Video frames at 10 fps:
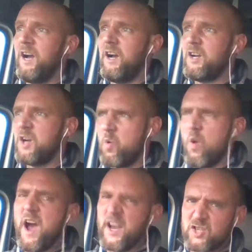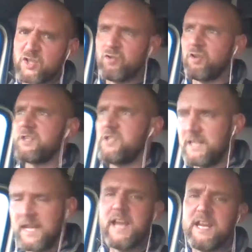quite a
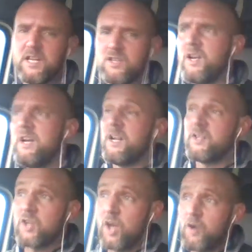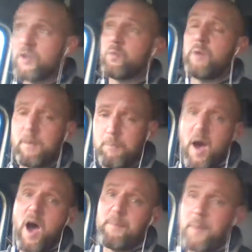structured cage. So long as we
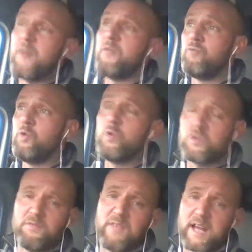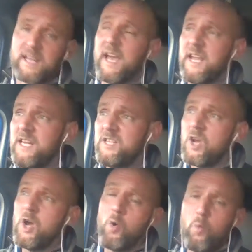abide by the rules of that cage,
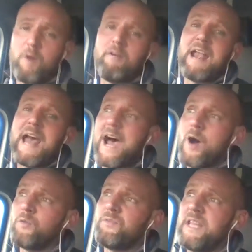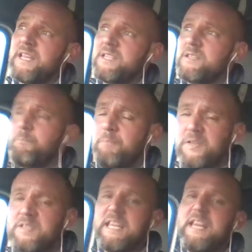we're allowed this
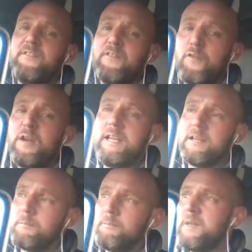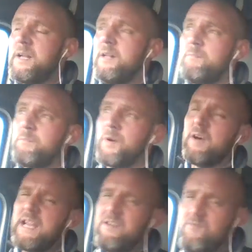perceived freedom. But
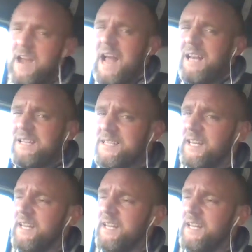in reality,